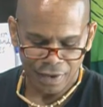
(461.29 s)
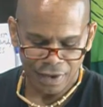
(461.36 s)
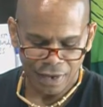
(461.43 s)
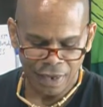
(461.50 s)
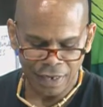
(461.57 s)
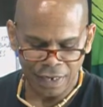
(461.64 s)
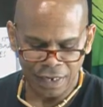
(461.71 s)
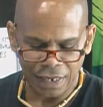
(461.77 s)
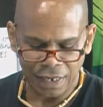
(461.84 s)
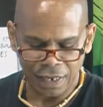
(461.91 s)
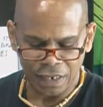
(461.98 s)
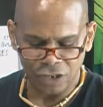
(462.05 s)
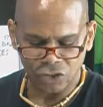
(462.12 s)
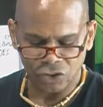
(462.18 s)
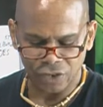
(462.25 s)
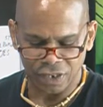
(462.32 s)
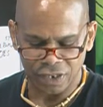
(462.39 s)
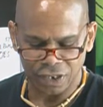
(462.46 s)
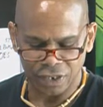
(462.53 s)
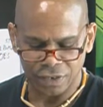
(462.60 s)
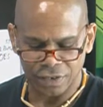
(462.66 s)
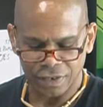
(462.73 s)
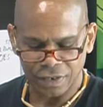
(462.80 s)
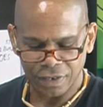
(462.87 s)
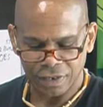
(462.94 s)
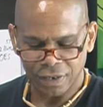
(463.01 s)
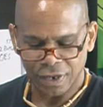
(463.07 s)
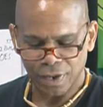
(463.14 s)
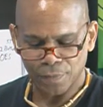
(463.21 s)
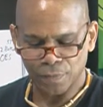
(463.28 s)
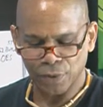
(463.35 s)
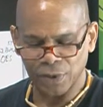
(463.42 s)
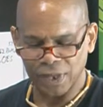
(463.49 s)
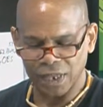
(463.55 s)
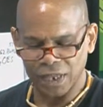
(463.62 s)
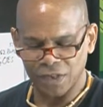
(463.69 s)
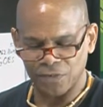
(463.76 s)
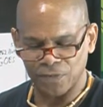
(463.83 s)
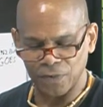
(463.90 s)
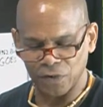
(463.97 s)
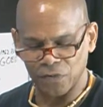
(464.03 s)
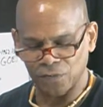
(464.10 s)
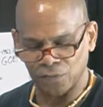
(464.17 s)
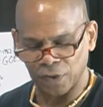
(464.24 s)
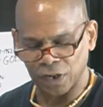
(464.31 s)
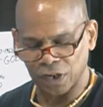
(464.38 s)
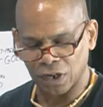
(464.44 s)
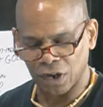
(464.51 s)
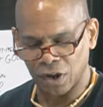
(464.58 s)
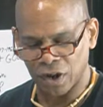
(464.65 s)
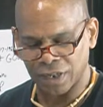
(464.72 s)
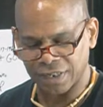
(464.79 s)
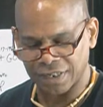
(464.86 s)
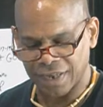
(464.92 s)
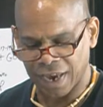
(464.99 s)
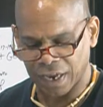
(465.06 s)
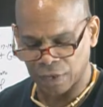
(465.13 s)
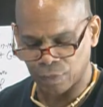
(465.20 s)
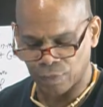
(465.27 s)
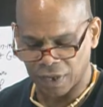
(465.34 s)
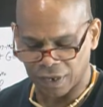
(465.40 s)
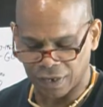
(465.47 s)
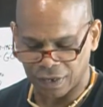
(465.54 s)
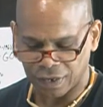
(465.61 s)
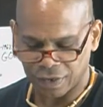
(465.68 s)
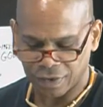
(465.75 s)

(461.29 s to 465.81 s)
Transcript: Any interest, please feel free to contact me.